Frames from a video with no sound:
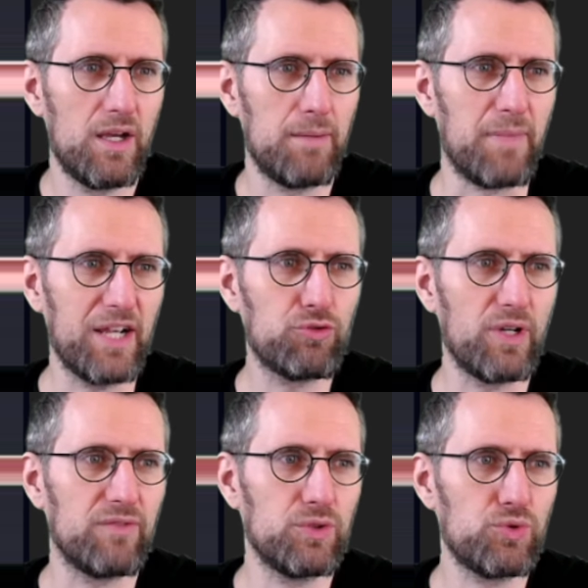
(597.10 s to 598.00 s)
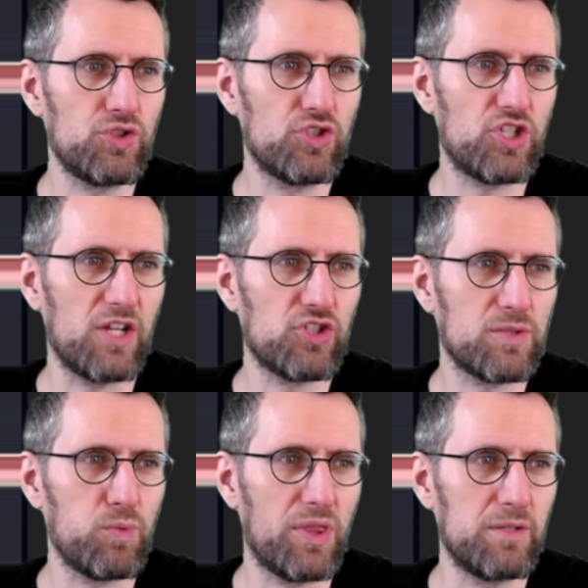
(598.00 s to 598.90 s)
Microevolution,
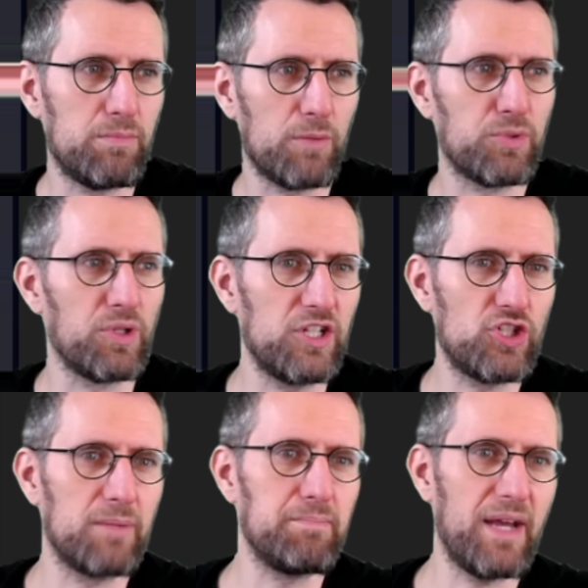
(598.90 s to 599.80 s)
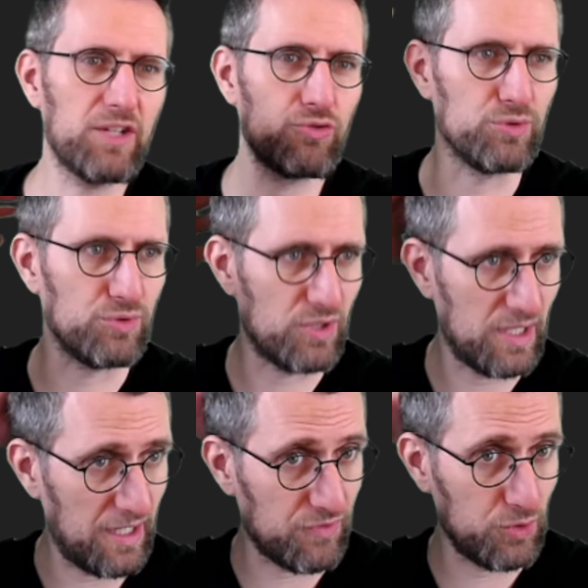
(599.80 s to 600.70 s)
changes within a population, and
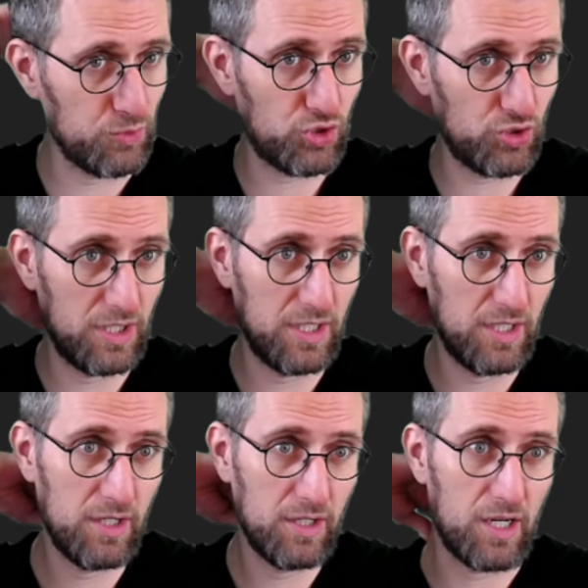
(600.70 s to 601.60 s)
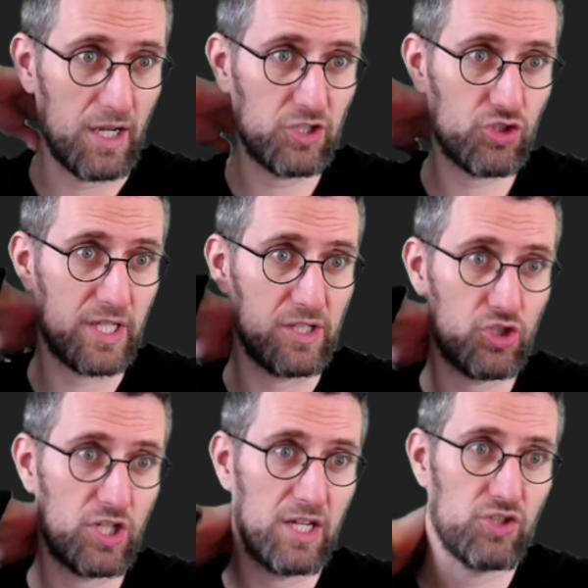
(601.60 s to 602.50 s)
macroevolution, large-scale
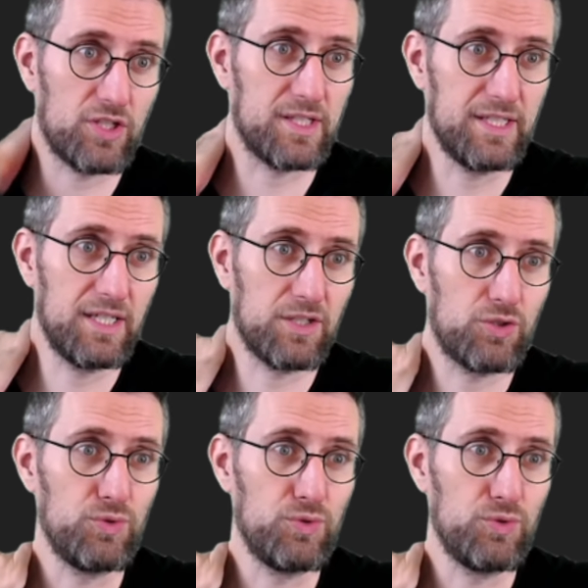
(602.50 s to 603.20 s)
changes leading to